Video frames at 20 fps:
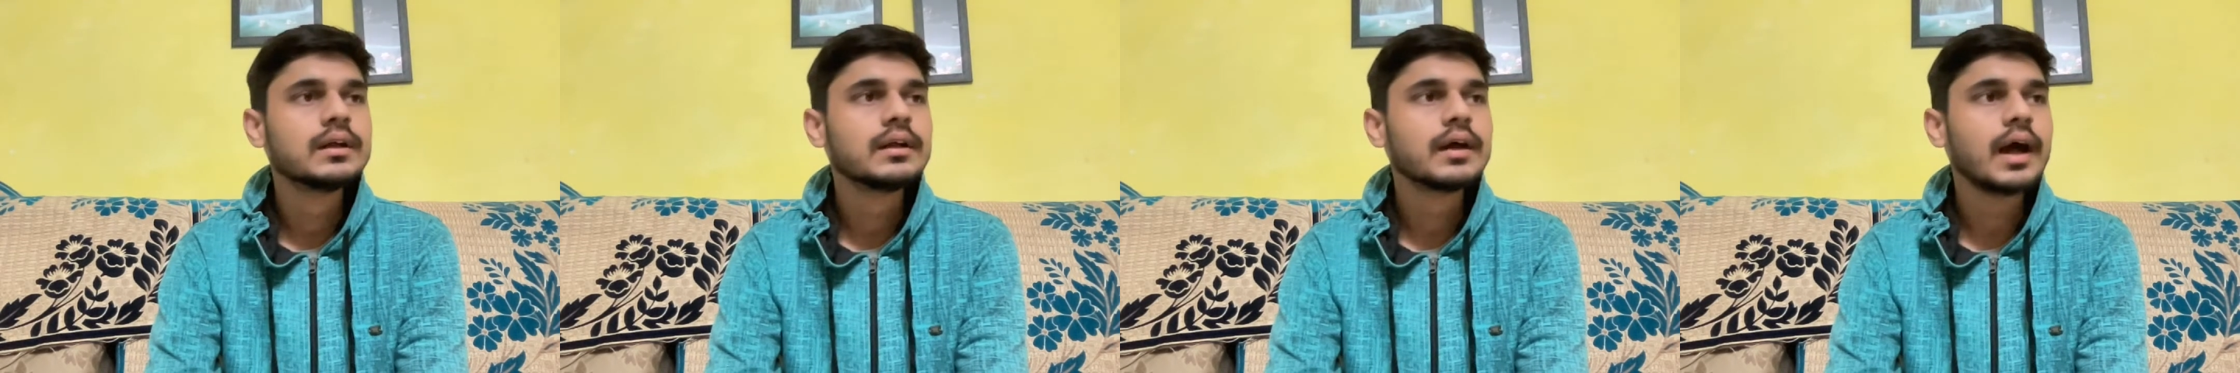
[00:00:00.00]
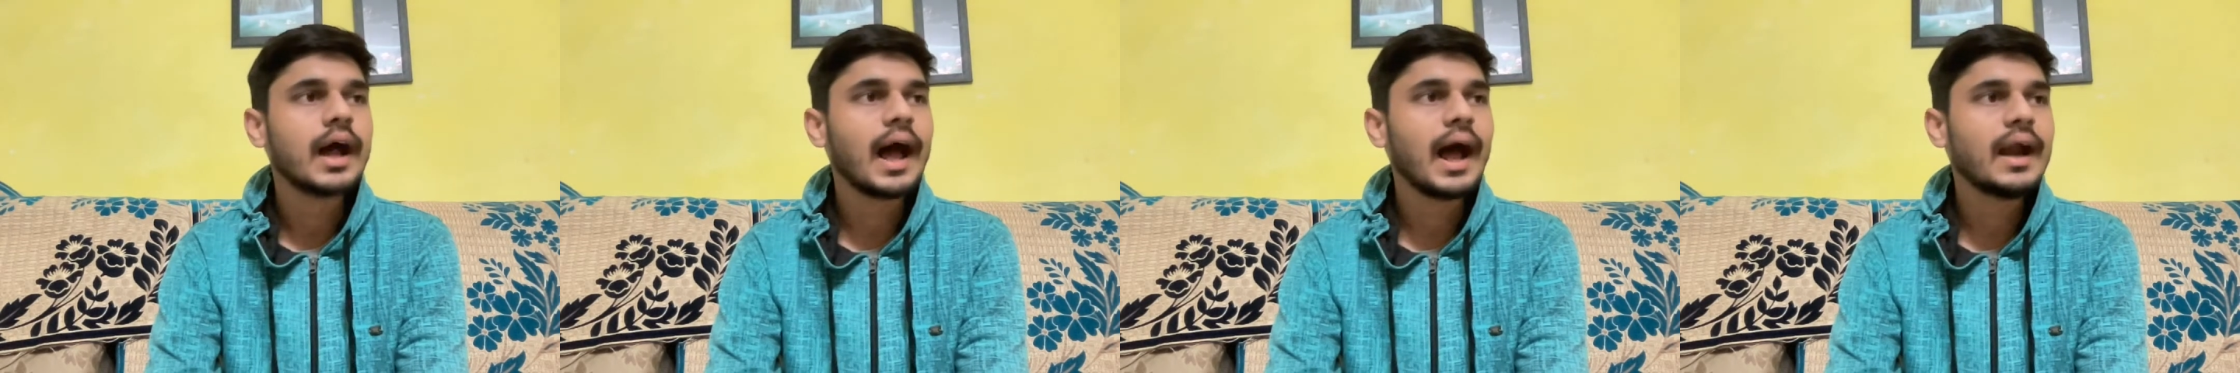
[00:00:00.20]

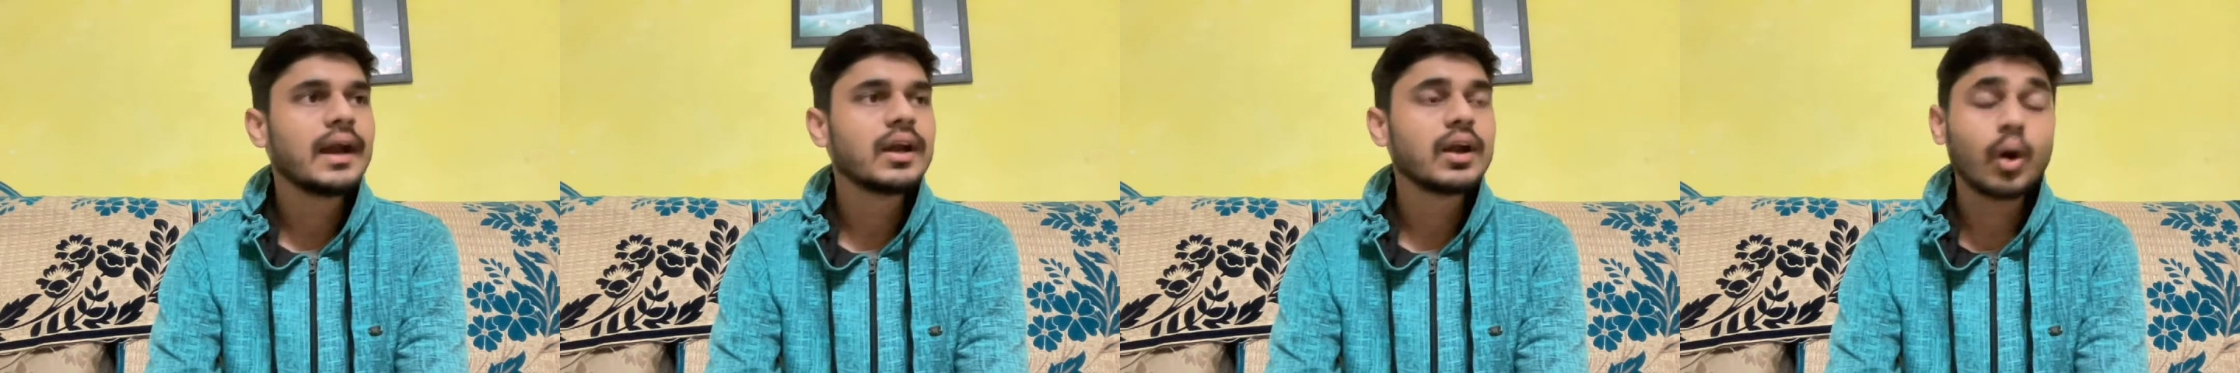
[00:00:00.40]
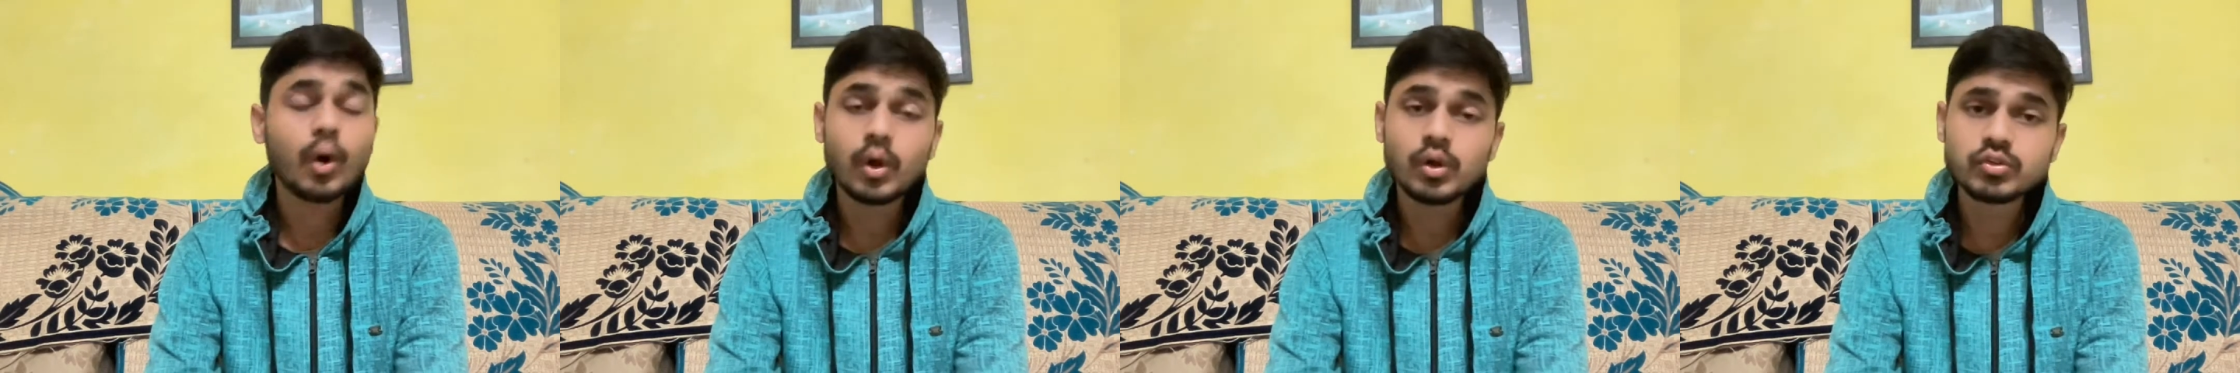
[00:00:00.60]

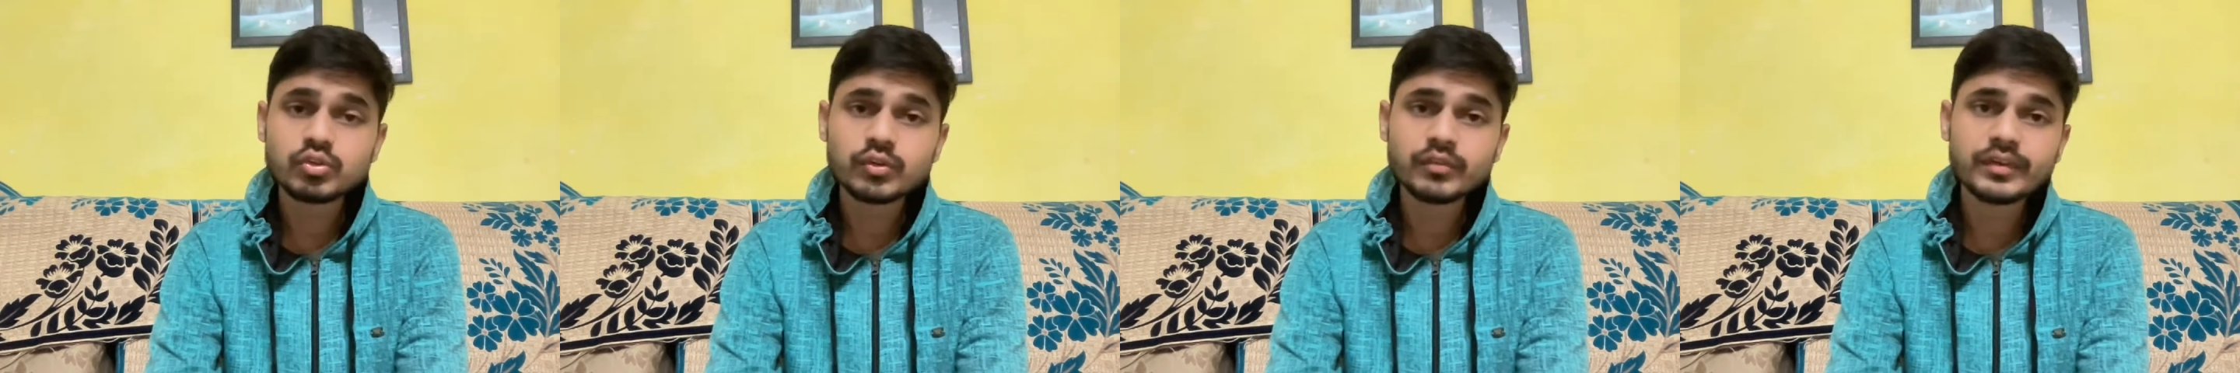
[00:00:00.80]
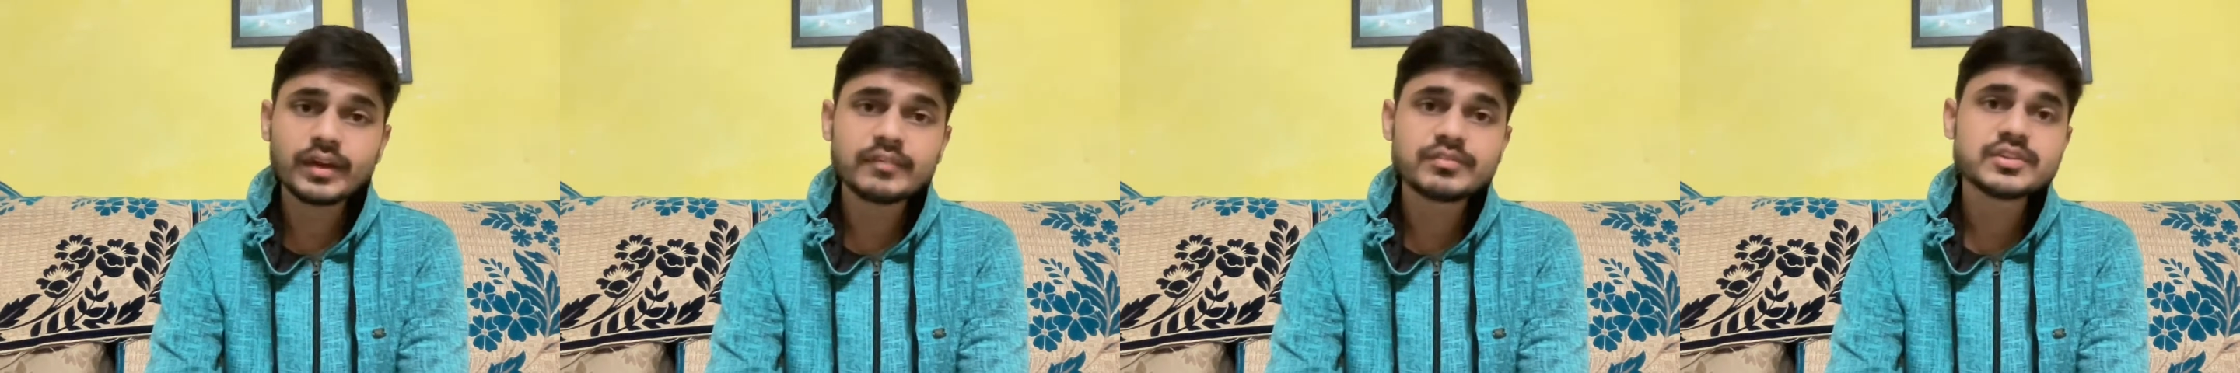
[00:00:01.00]
And also we have